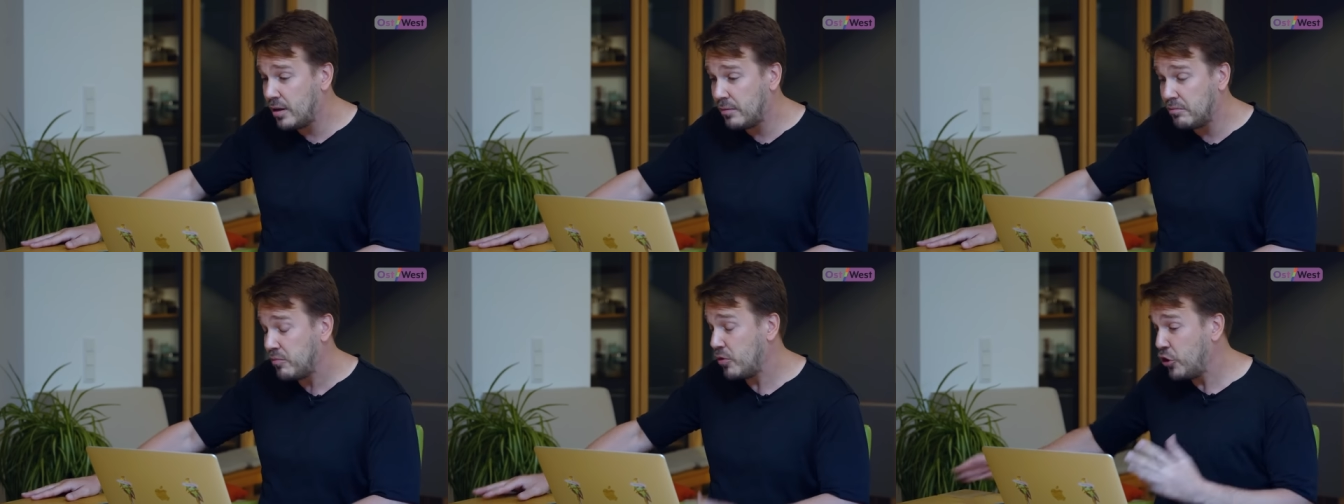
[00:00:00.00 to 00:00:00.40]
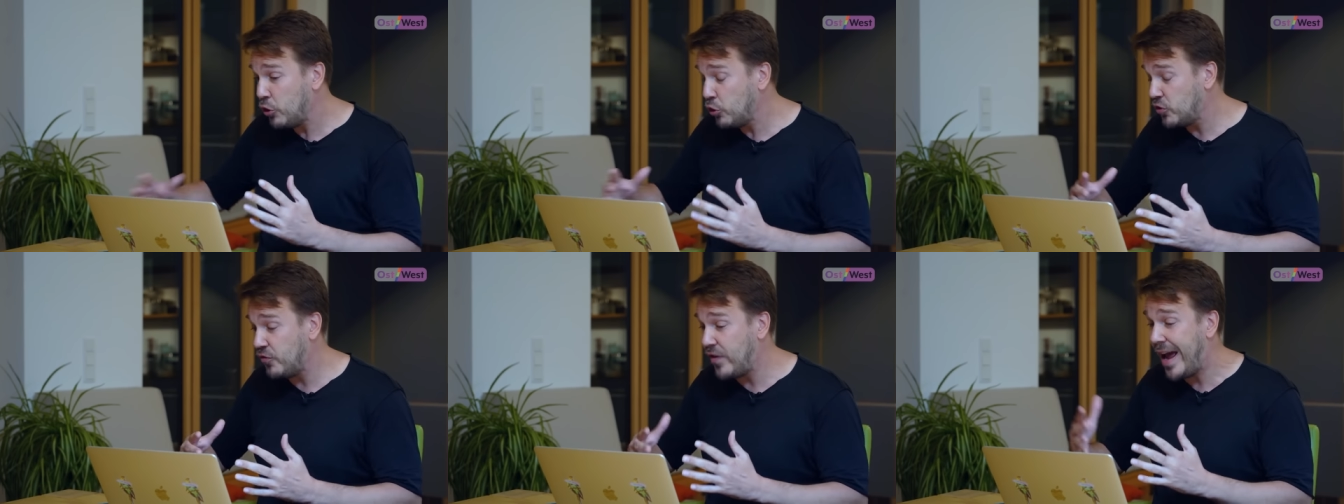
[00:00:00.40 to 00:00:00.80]
uh,
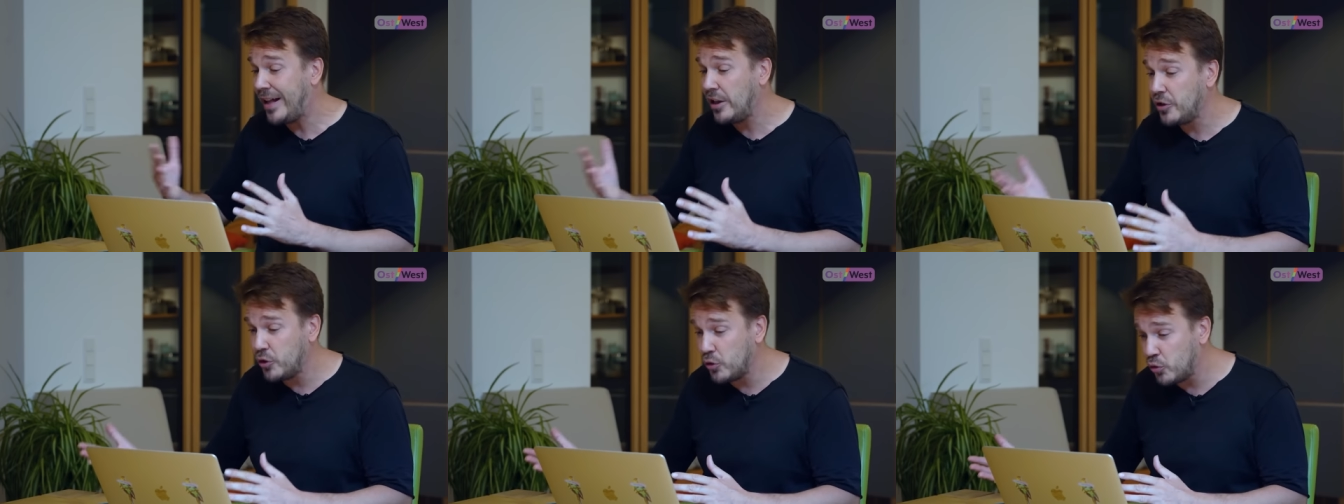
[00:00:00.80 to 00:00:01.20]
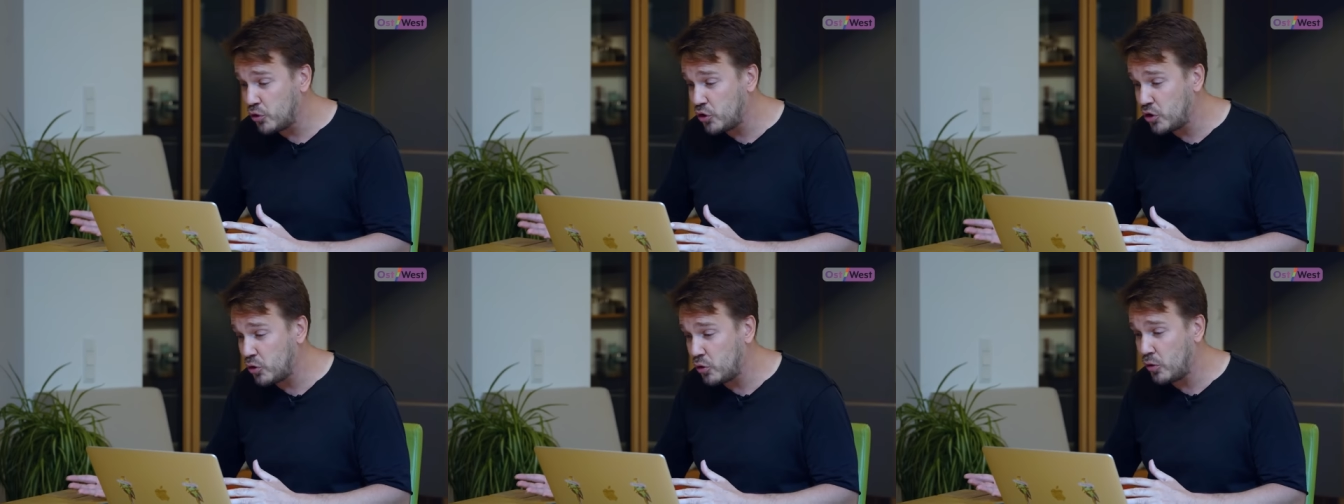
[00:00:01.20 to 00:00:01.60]
those
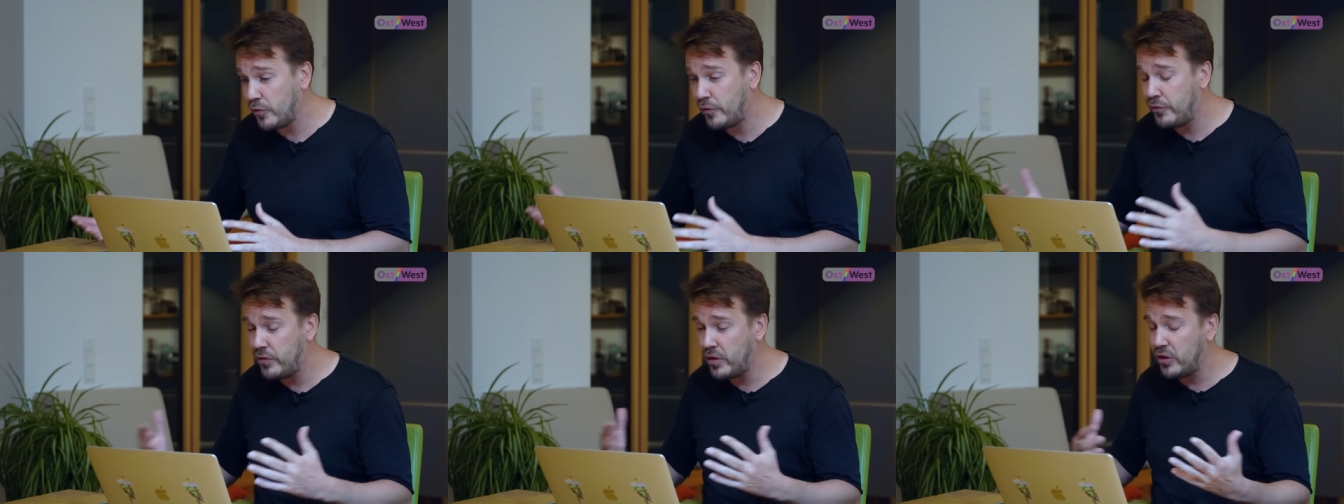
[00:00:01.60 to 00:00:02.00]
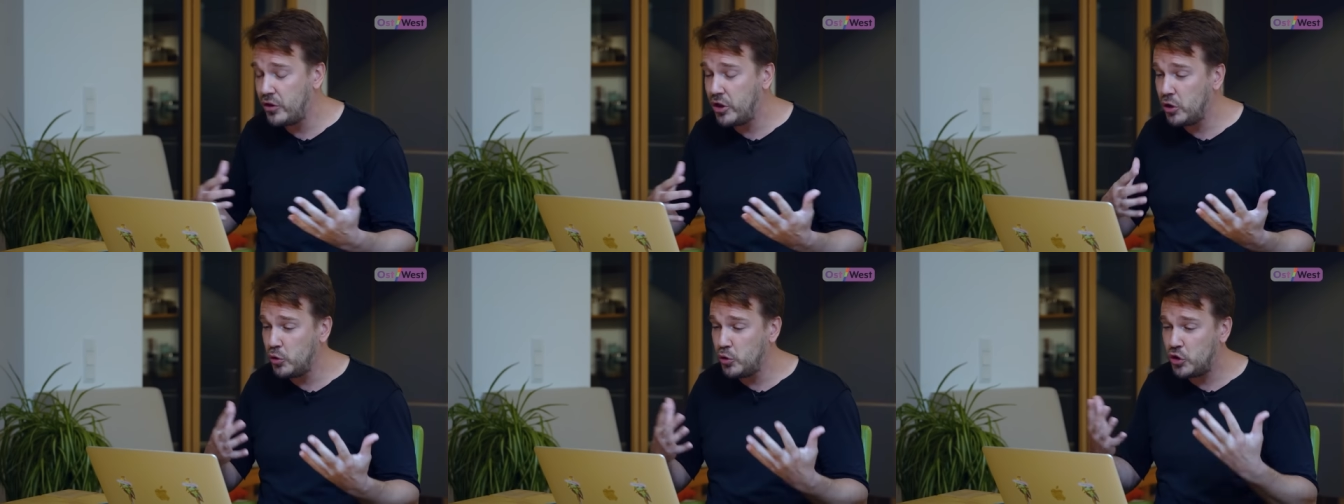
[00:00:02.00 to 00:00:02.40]
values or
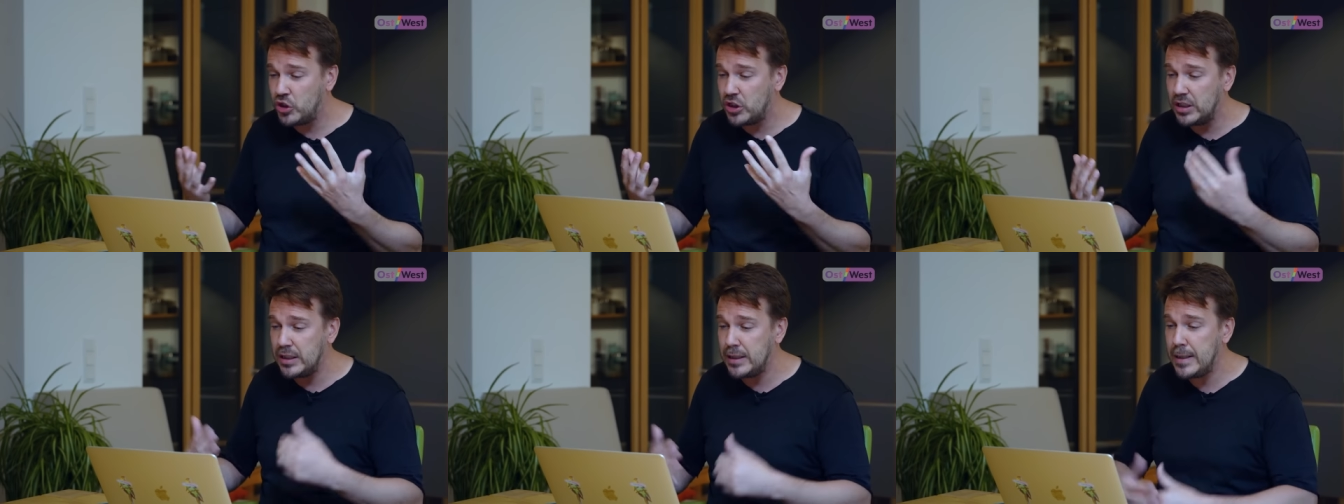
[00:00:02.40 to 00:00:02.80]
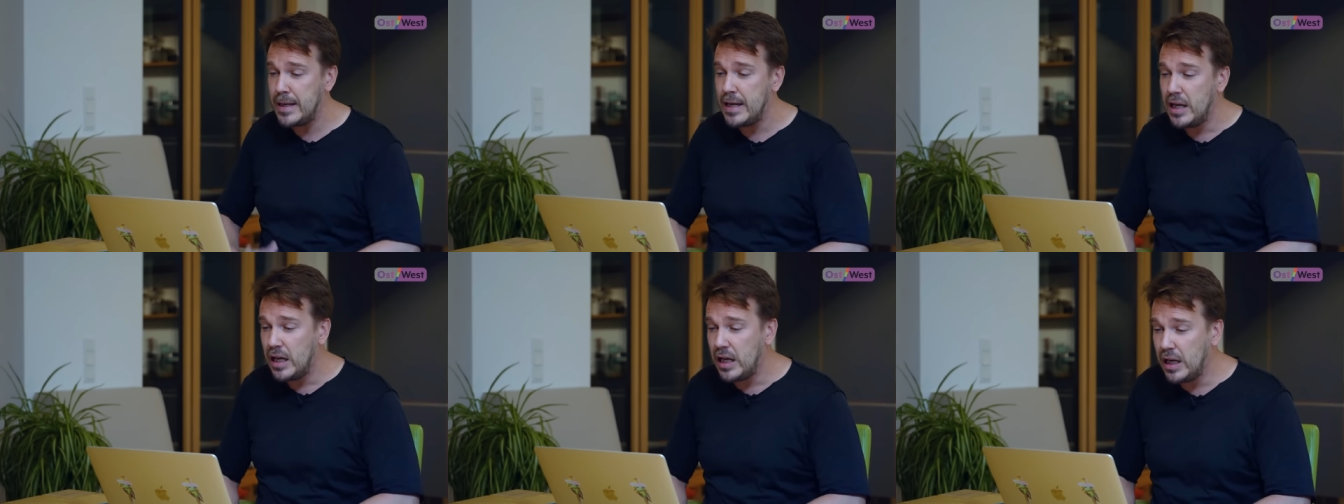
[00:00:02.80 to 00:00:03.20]
those uh,
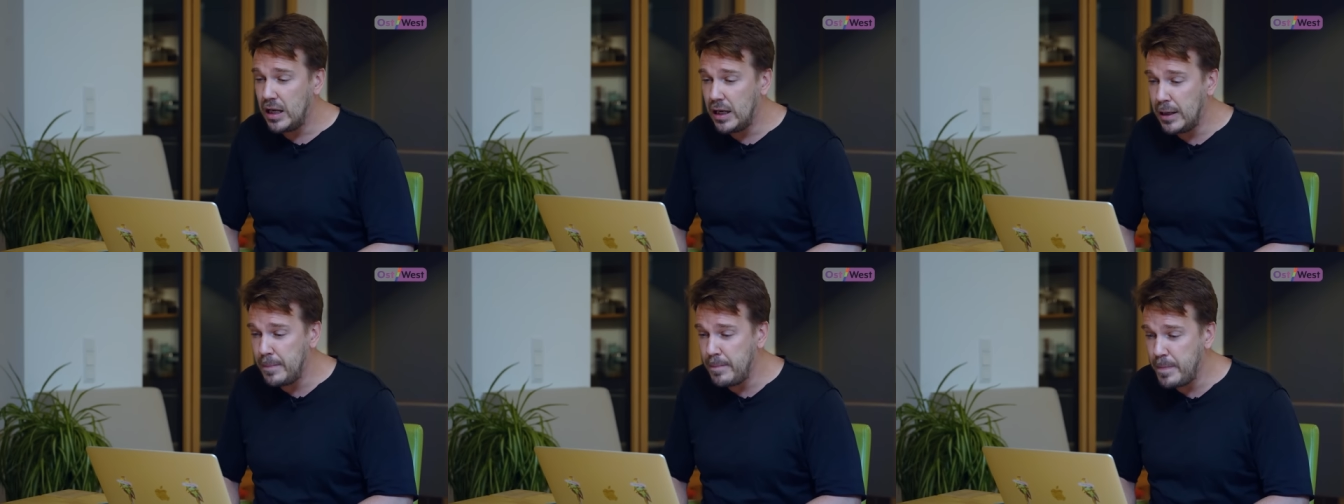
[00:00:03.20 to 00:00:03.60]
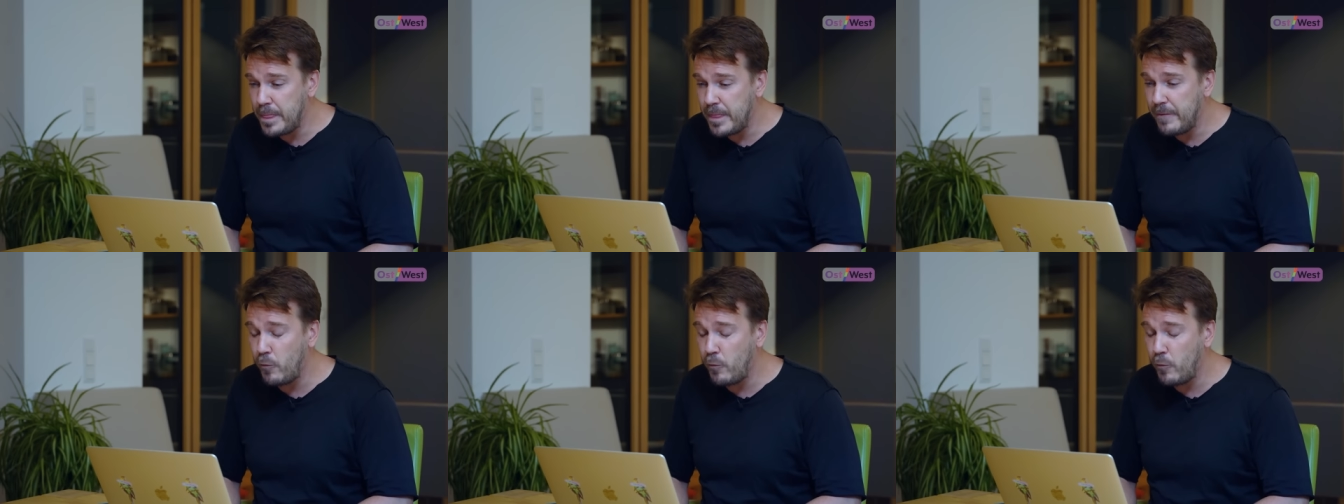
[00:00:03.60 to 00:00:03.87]
um,